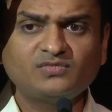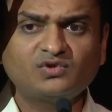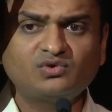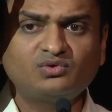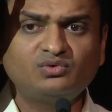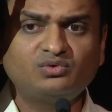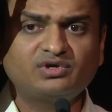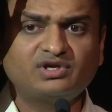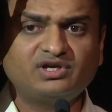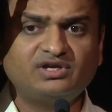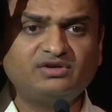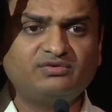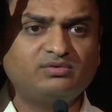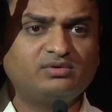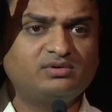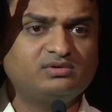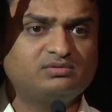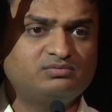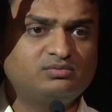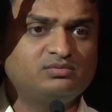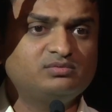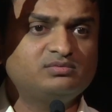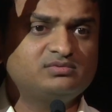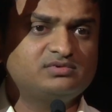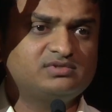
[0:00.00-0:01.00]
Okay,
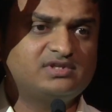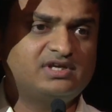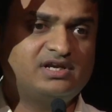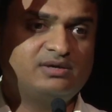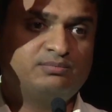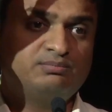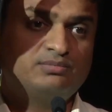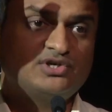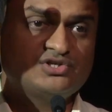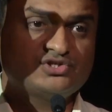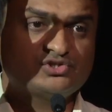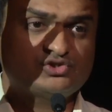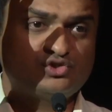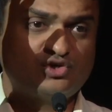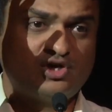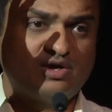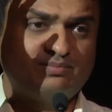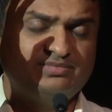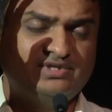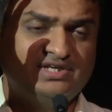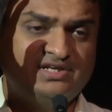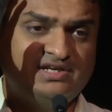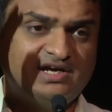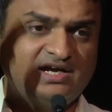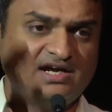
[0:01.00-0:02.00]
the numbers
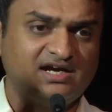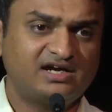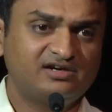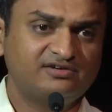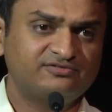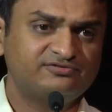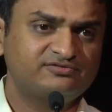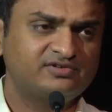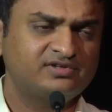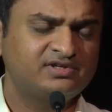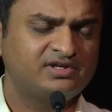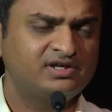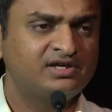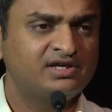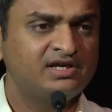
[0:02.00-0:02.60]
dropped in half.